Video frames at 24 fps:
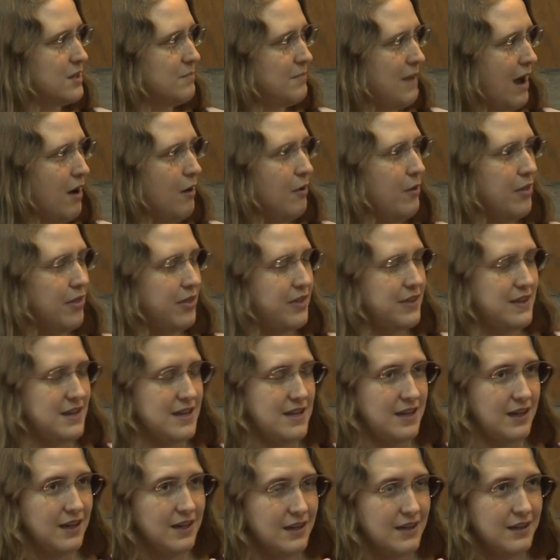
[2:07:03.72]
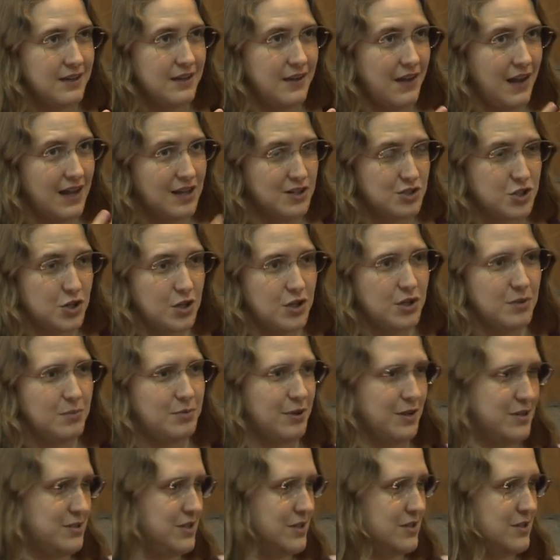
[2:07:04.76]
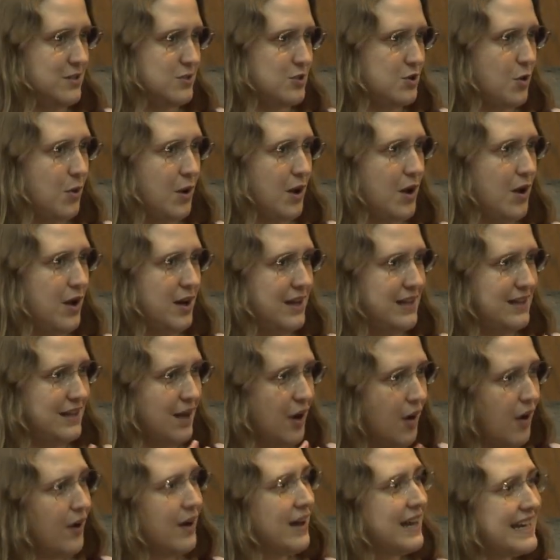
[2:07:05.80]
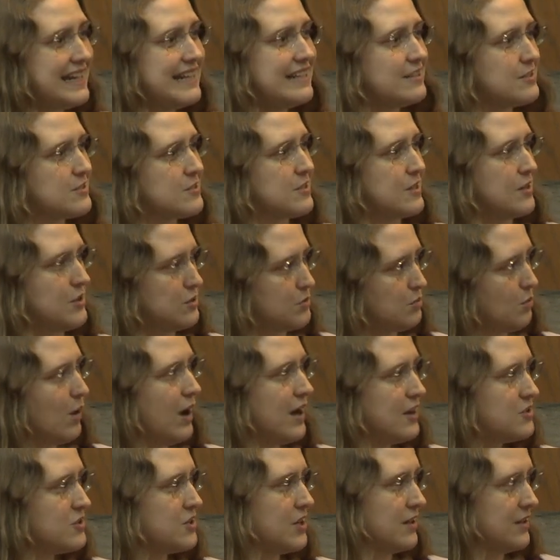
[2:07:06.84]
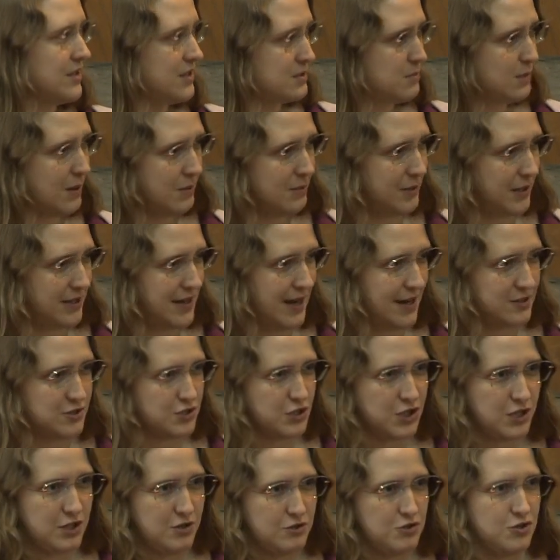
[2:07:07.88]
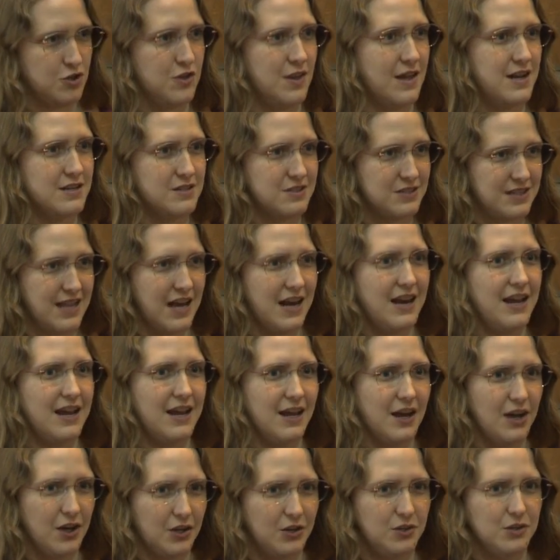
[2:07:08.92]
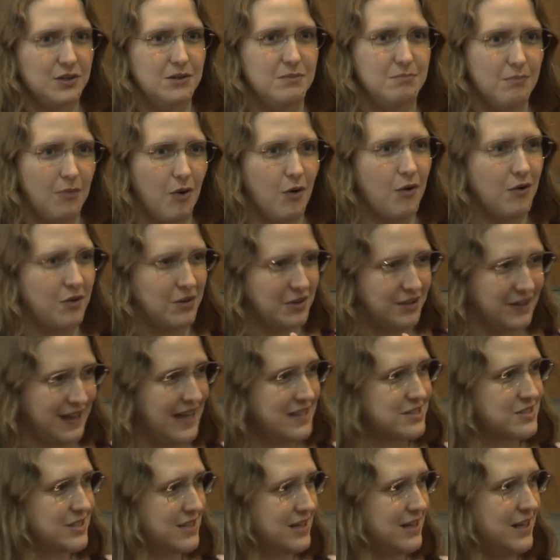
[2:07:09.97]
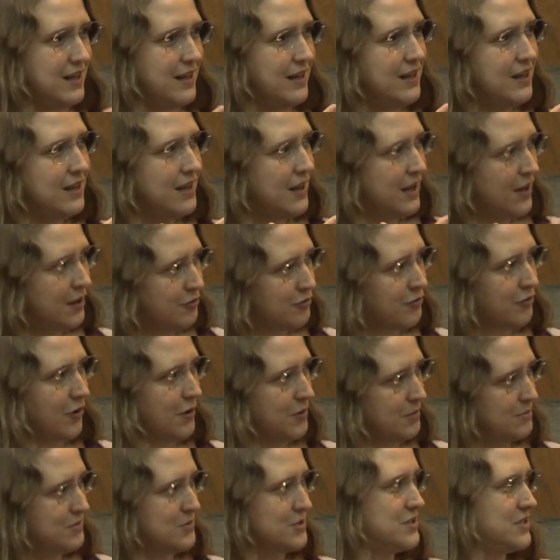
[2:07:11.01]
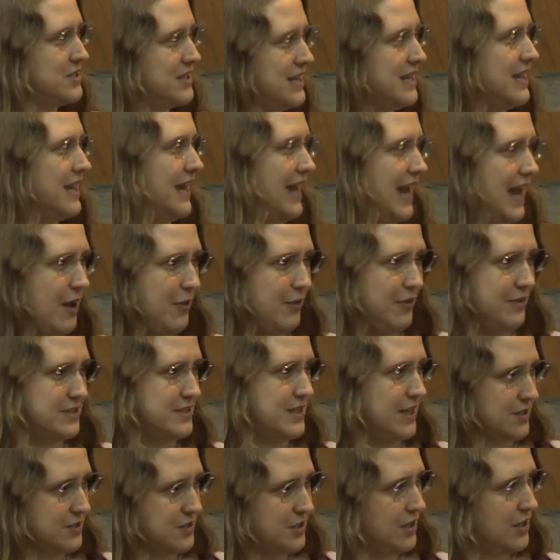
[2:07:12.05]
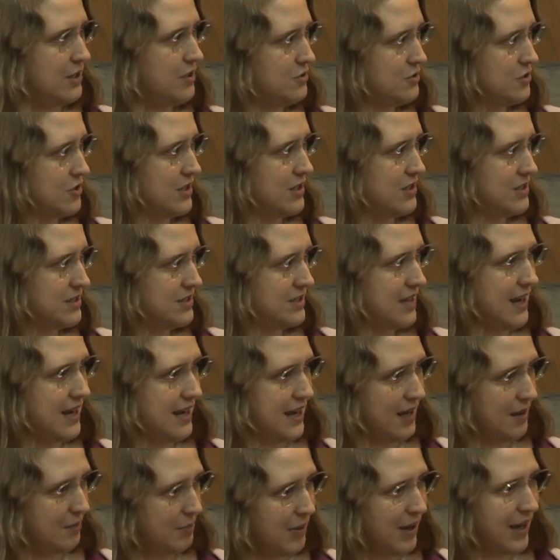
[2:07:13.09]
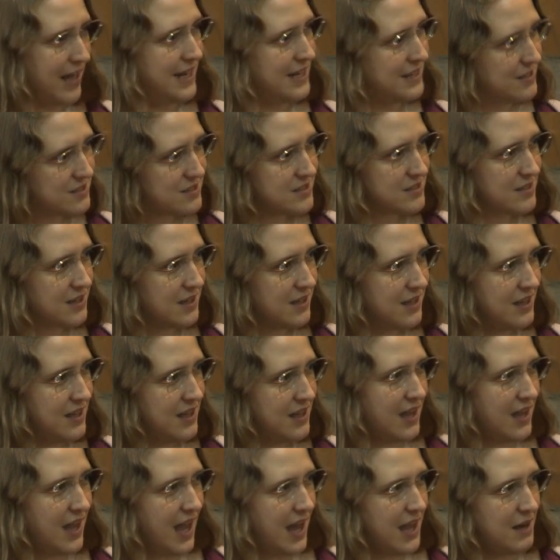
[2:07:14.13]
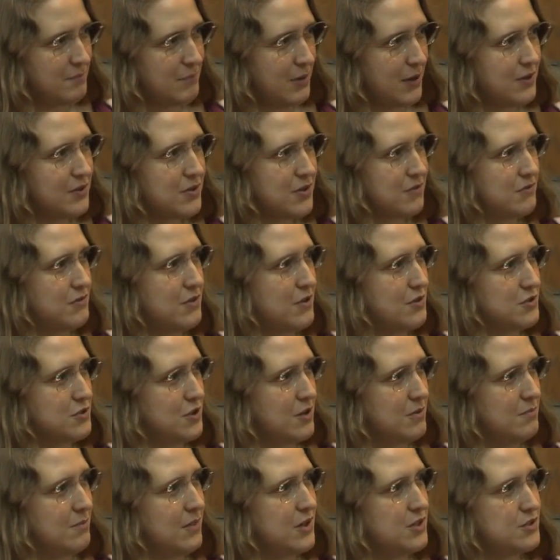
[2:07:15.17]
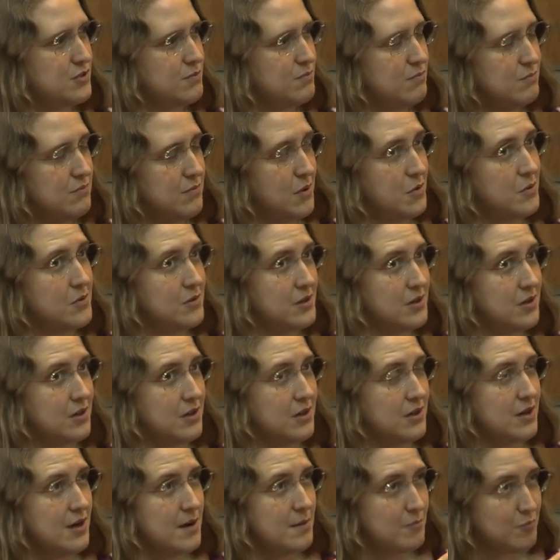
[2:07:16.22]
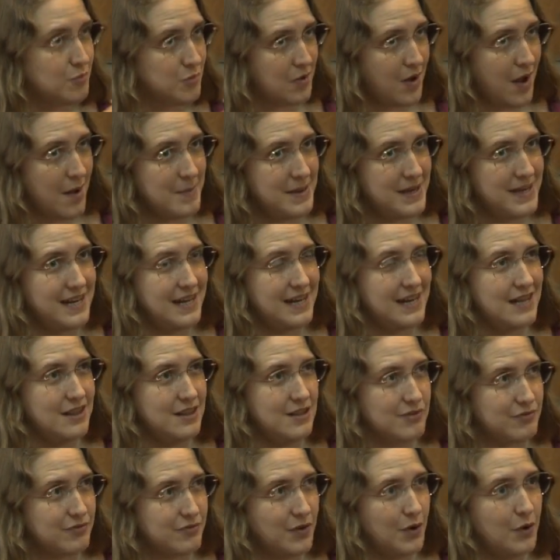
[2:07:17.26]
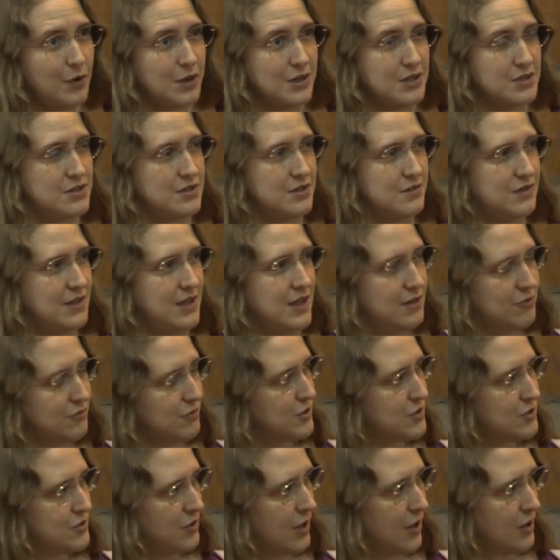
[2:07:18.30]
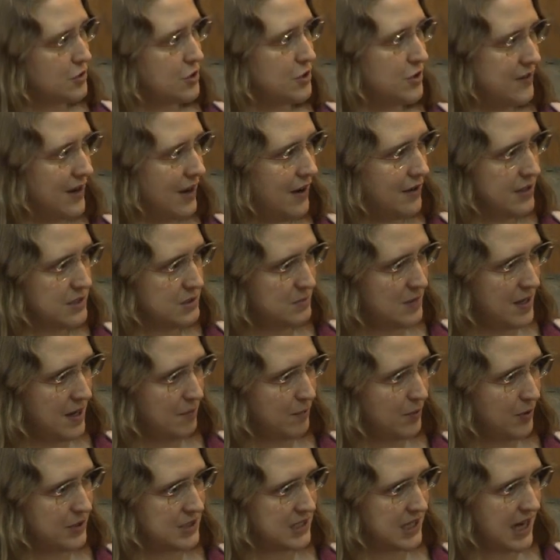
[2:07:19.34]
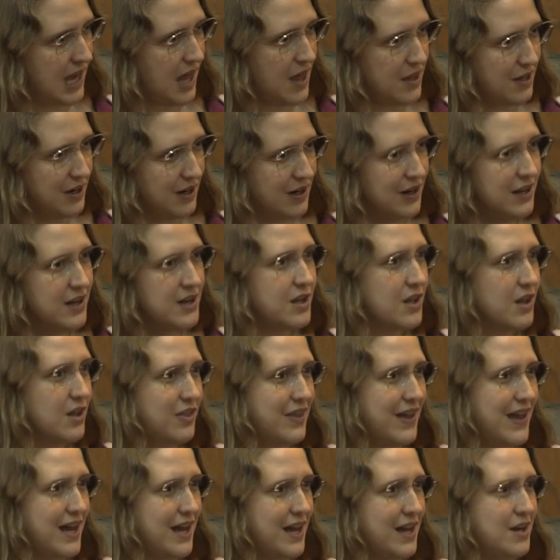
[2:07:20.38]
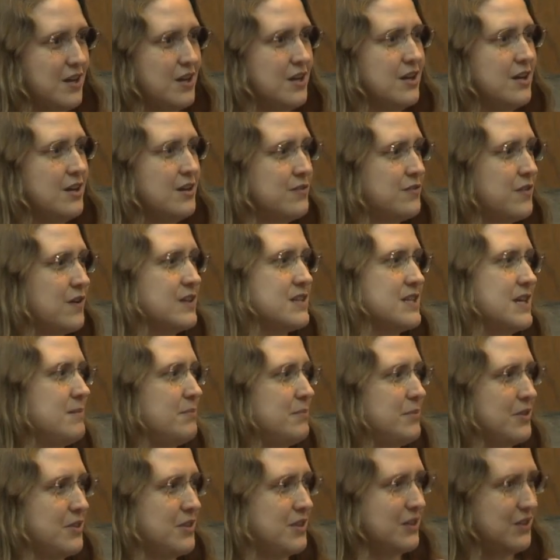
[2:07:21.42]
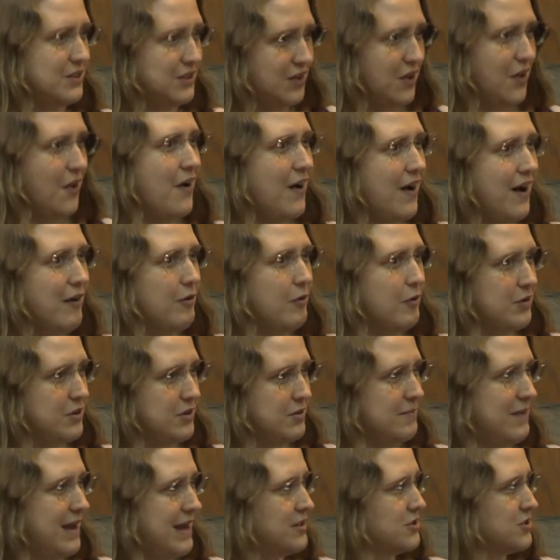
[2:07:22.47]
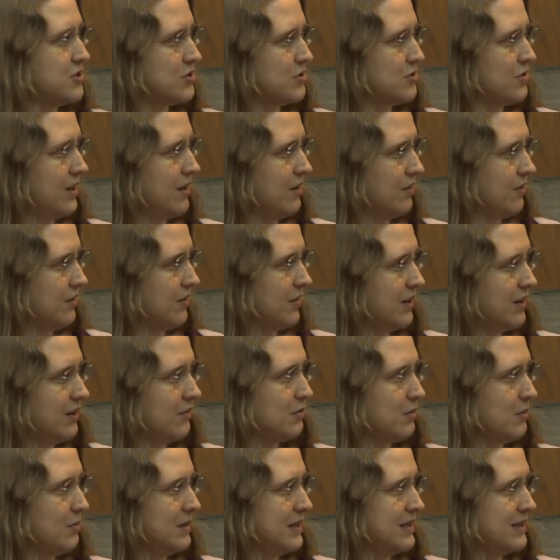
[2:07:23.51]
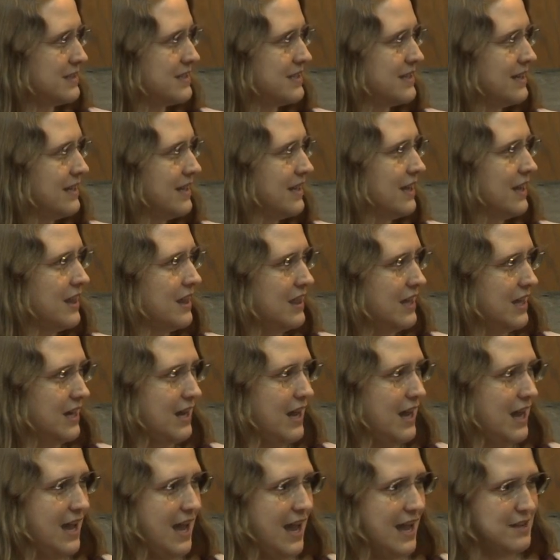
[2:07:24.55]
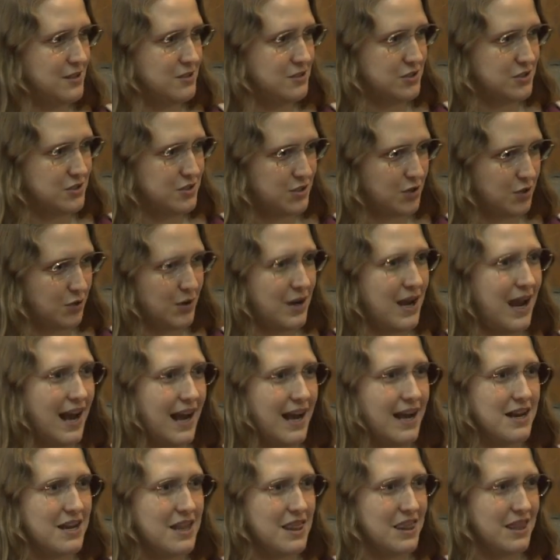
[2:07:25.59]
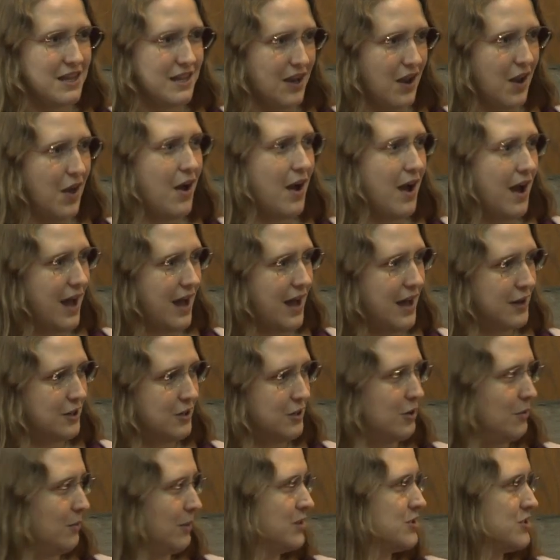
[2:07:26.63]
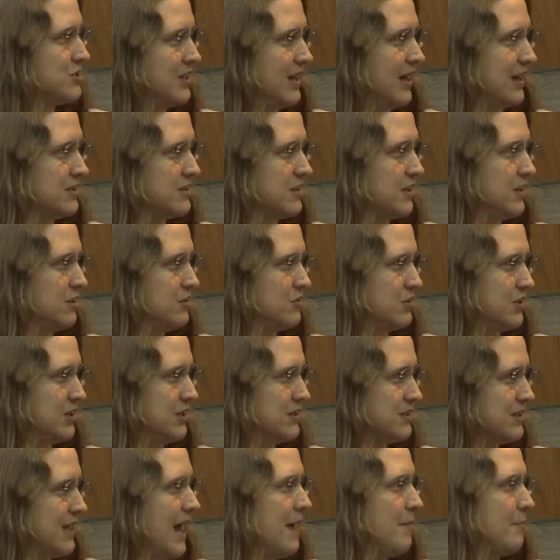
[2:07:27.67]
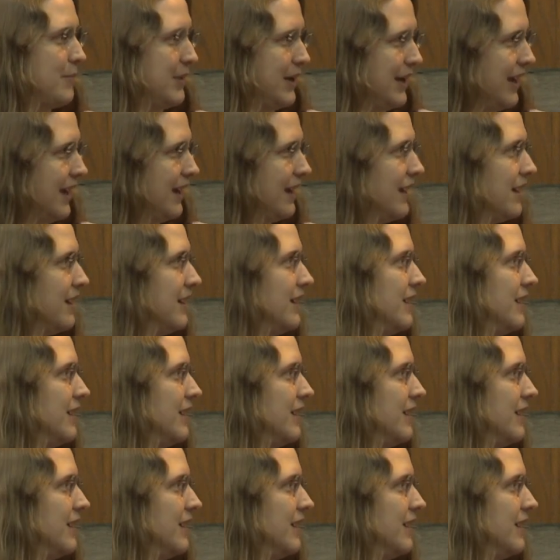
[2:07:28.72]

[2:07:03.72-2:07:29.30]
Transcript: about the internal process that's going on in the audience that is watching this public execution, that is getting a good moral lesson from seeing how this execution is taking place. And both of those are much more prominent in the focus of the infrastructure of how it's being put together than, for example, the law or the magistrate or the government that has created the law under which the execution is happening.